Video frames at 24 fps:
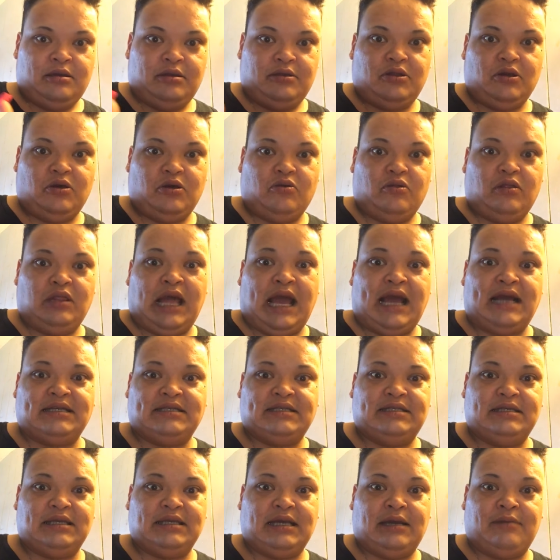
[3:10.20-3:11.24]
don't
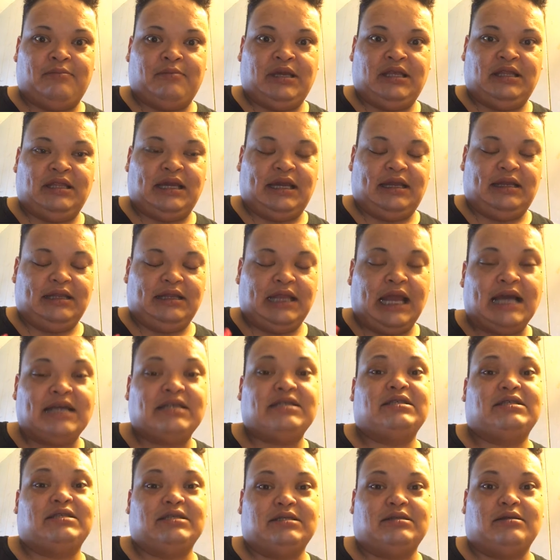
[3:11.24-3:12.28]
last, I mean, they
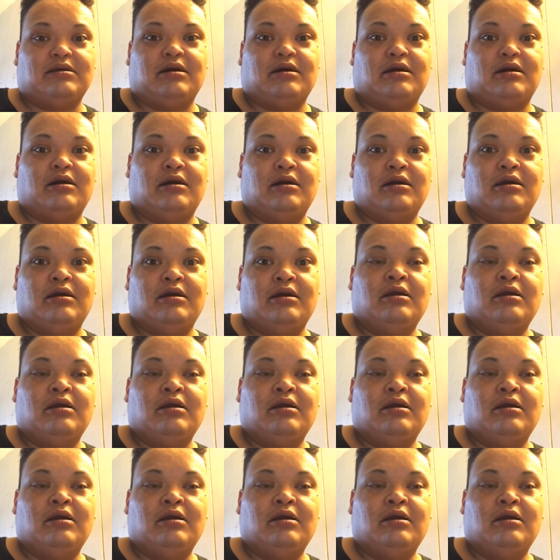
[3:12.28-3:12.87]
last as long,